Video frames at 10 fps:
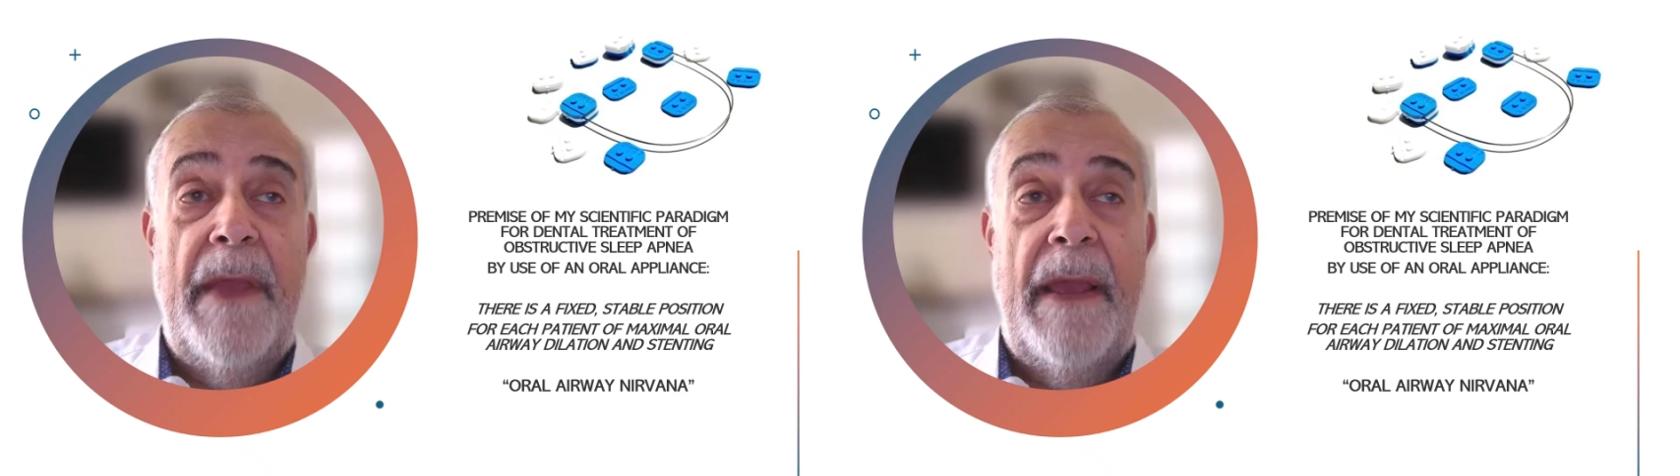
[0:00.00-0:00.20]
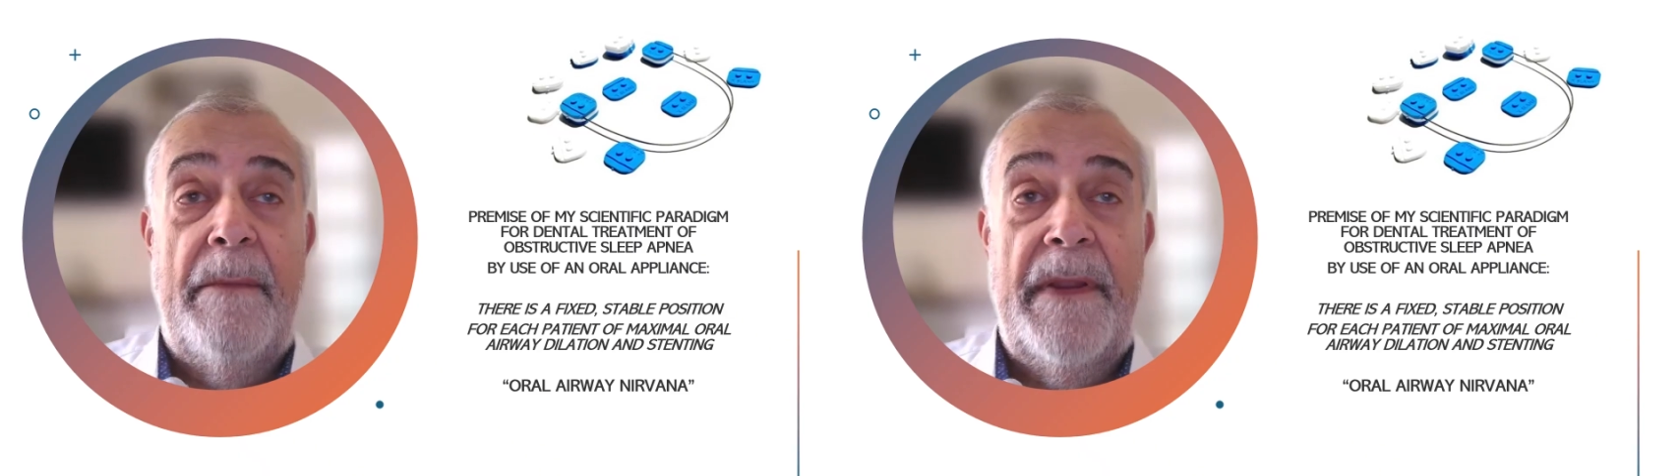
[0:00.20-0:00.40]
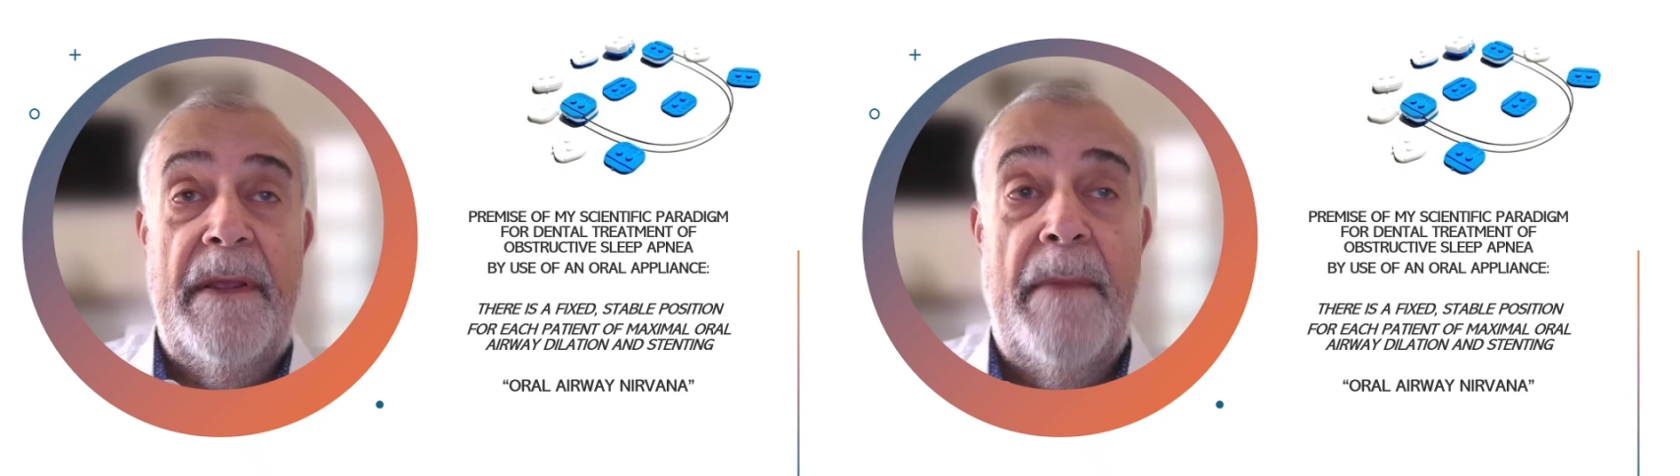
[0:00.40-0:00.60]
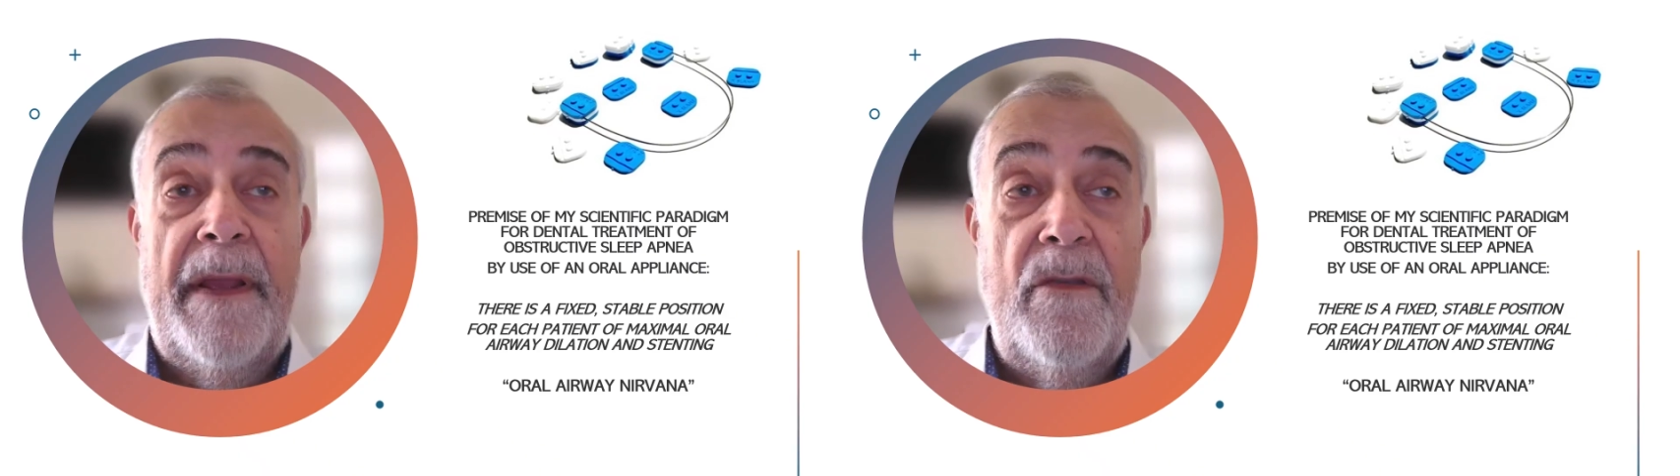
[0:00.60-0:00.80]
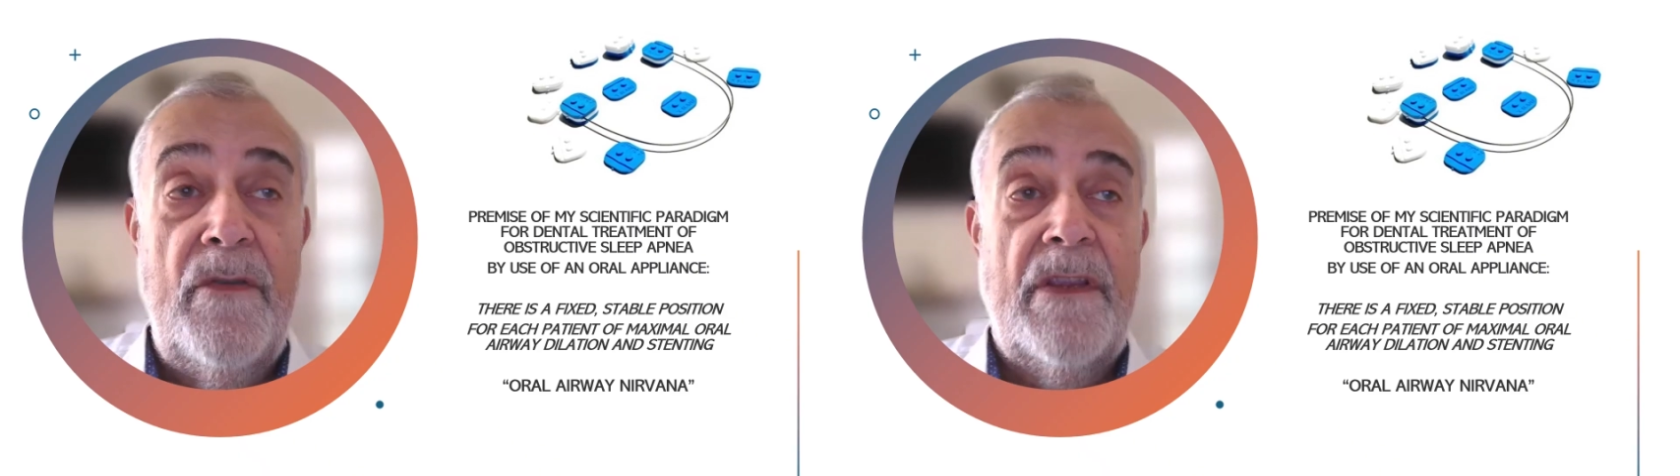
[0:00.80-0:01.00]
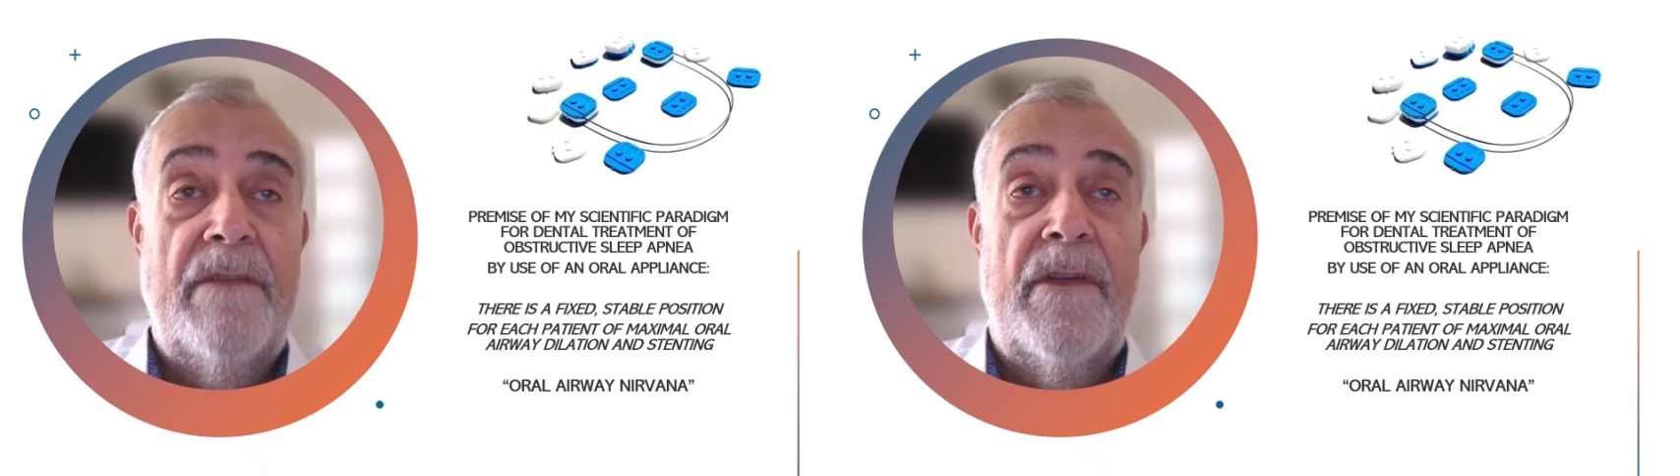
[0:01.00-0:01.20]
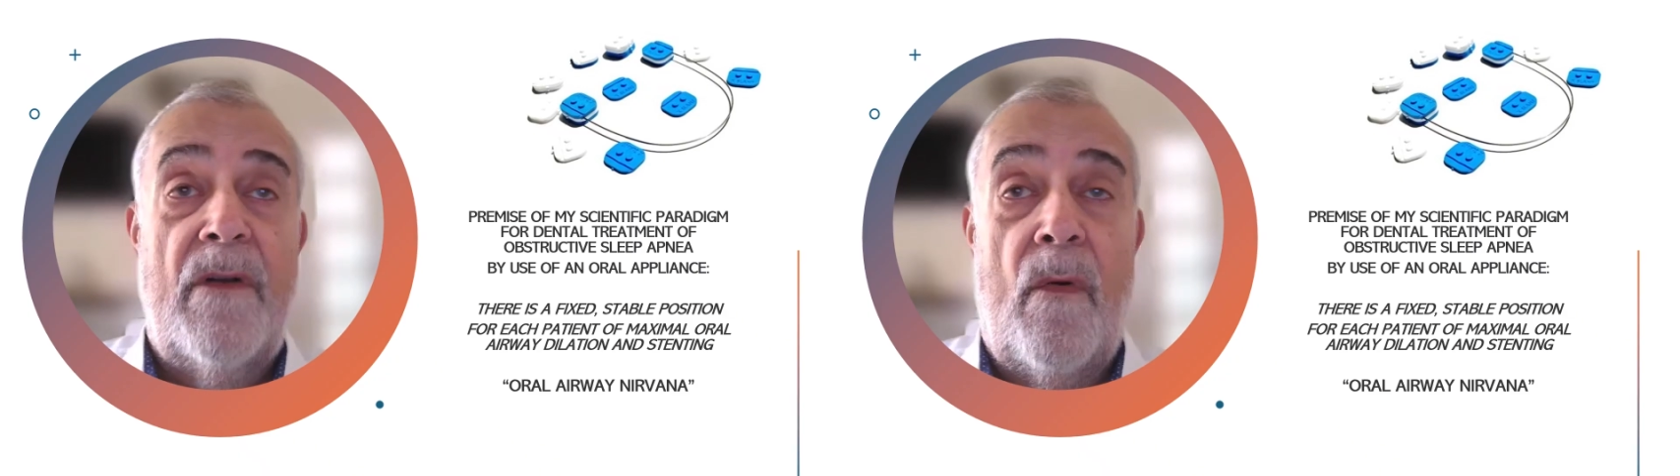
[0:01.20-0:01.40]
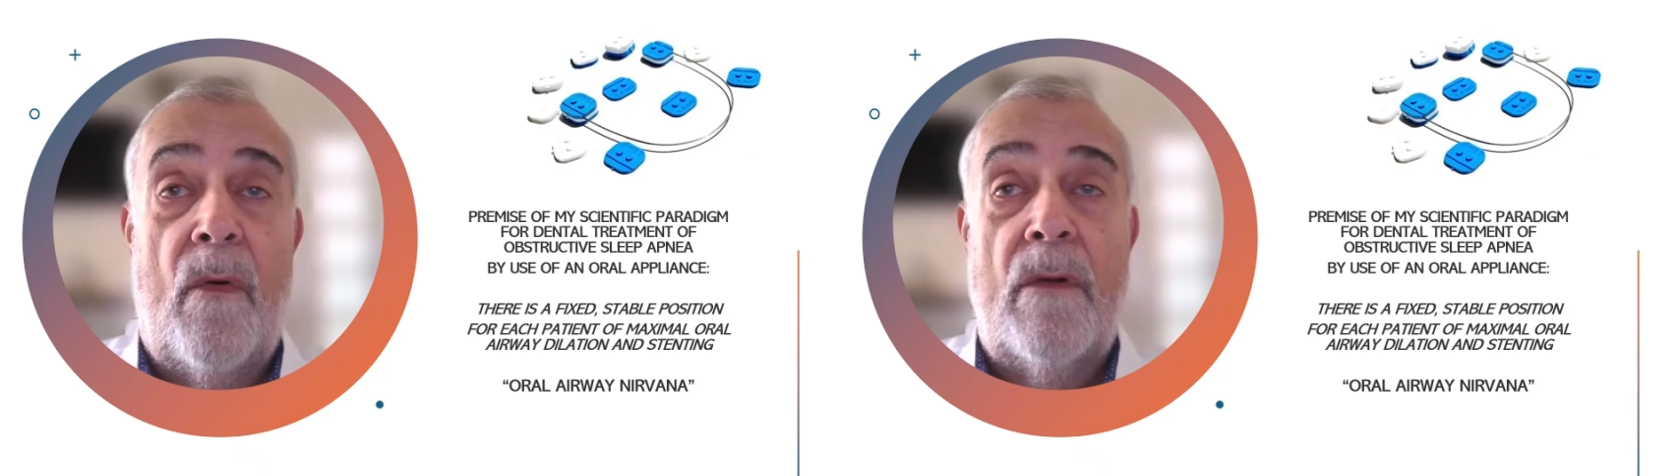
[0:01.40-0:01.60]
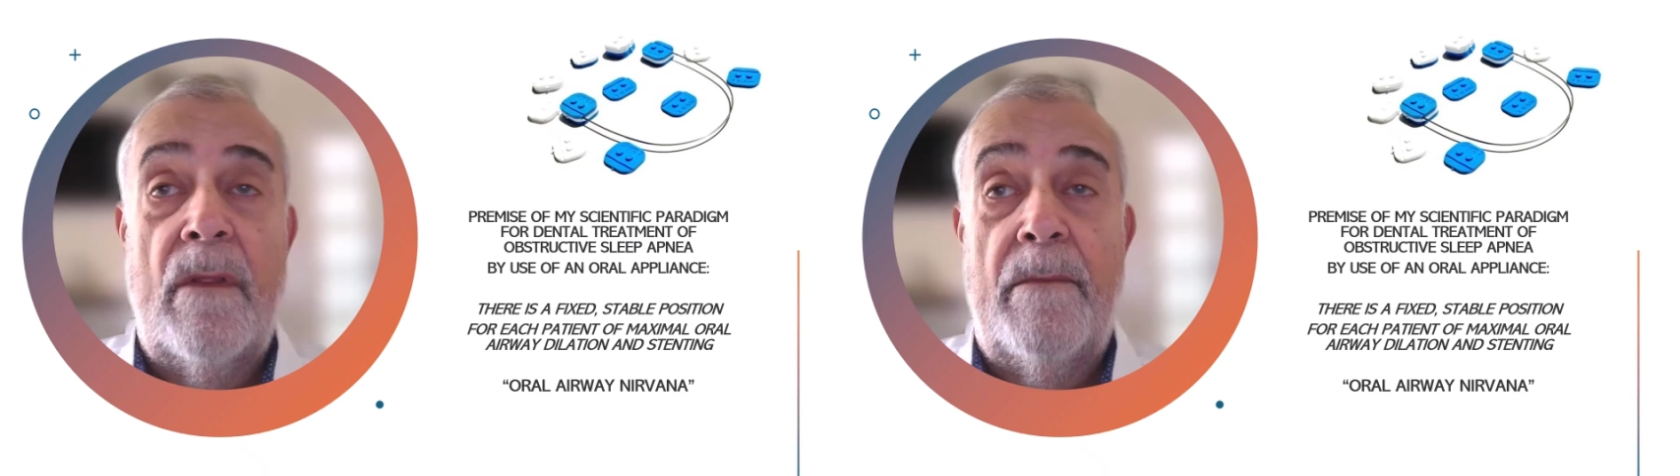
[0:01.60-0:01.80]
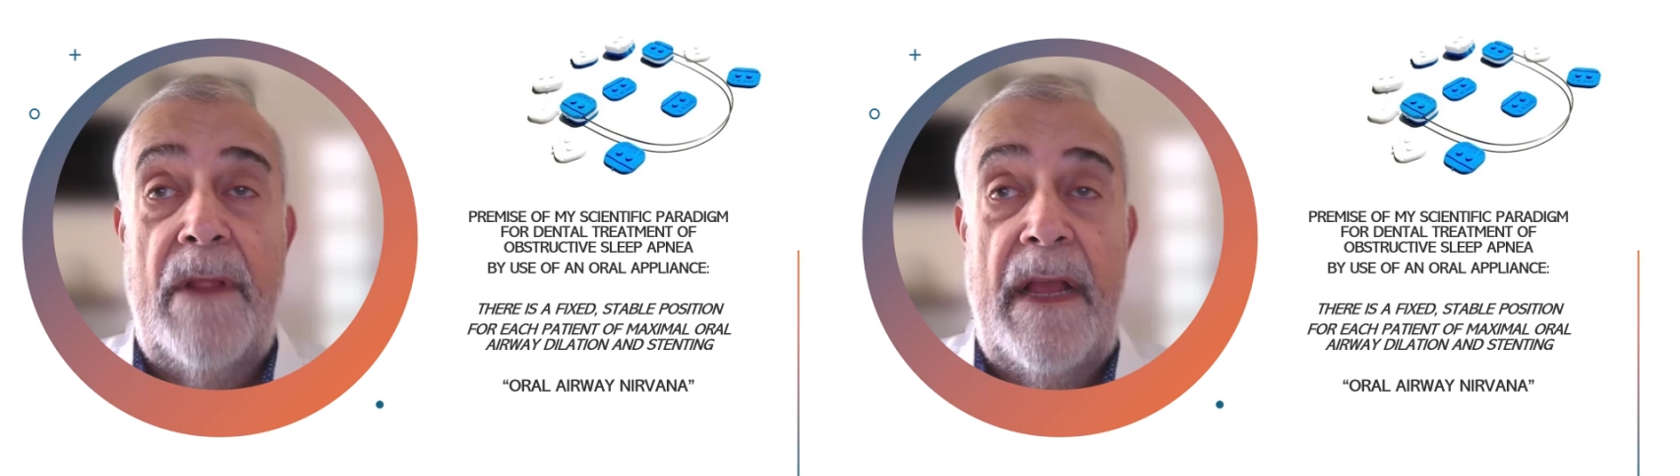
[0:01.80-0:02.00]
apnea by use of an oral
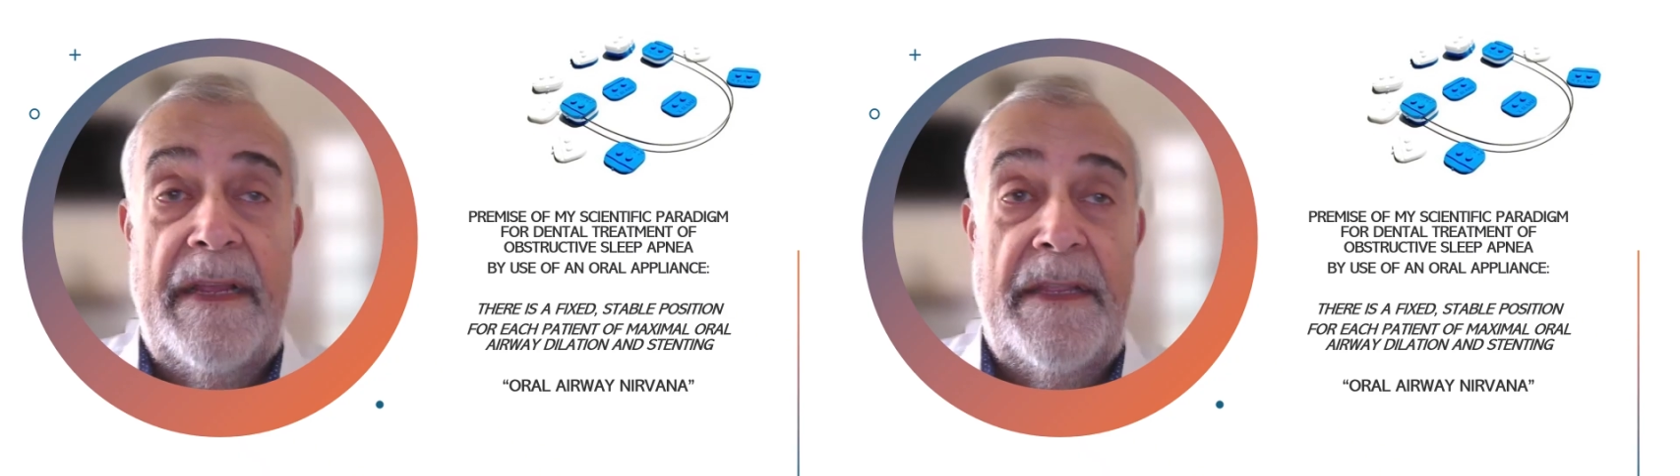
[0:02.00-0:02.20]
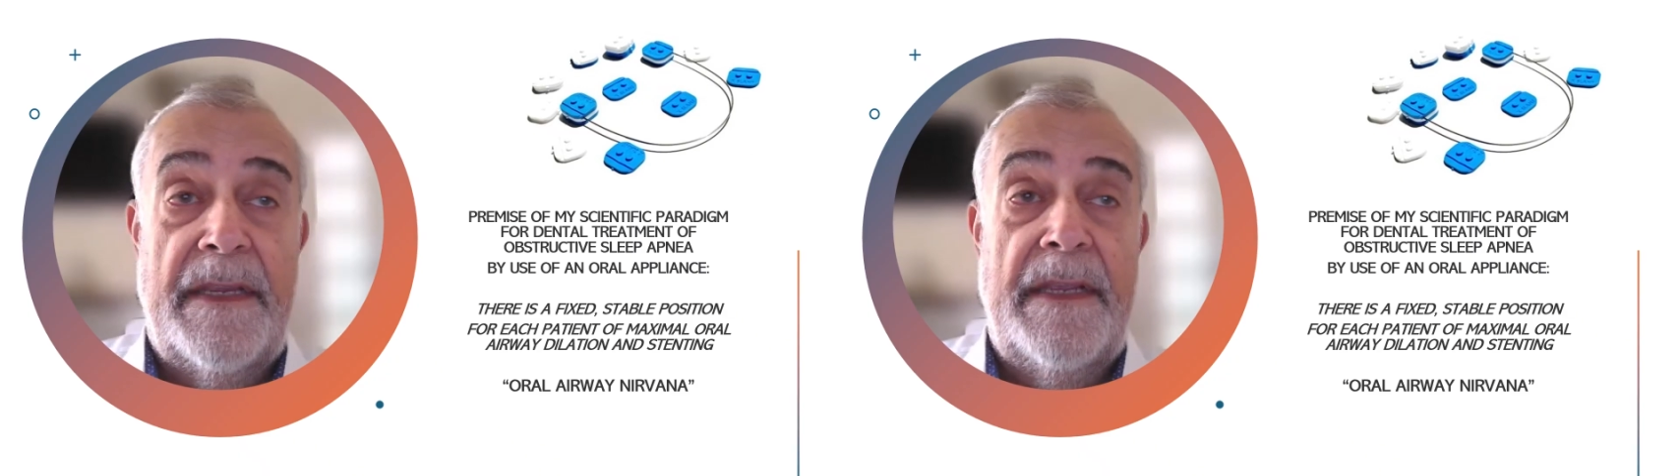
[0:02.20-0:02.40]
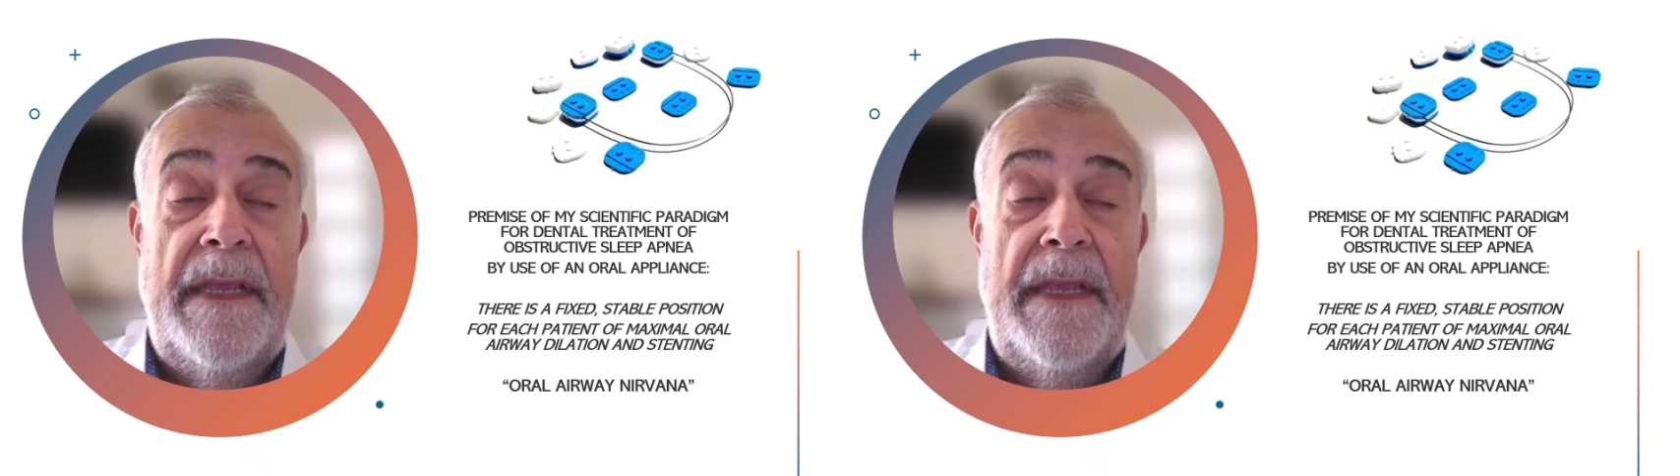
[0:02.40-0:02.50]
appliance